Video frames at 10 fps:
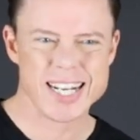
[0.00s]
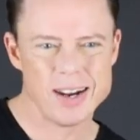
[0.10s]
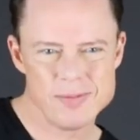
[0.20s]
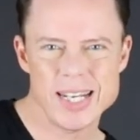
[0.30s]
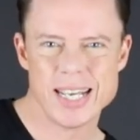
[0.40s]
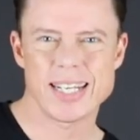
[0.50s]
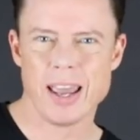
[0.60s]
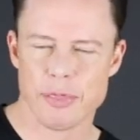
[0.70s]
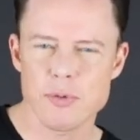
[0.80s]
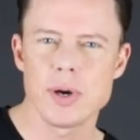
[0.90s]
I can't really
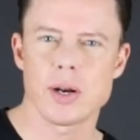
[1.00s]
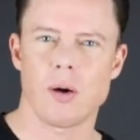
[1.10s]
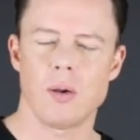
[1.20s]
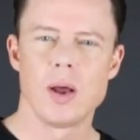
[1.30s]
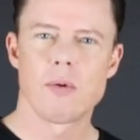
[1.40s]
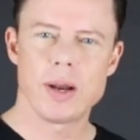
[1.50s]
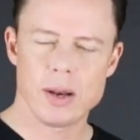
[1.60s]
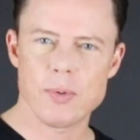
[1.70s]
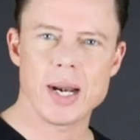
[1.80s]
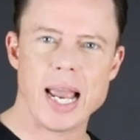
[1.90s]
get through it all
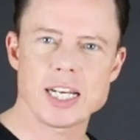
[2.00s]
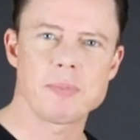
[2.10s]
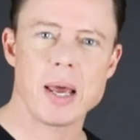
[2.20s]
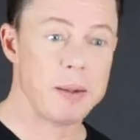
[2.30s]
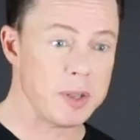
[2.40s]
in a relaxed manner.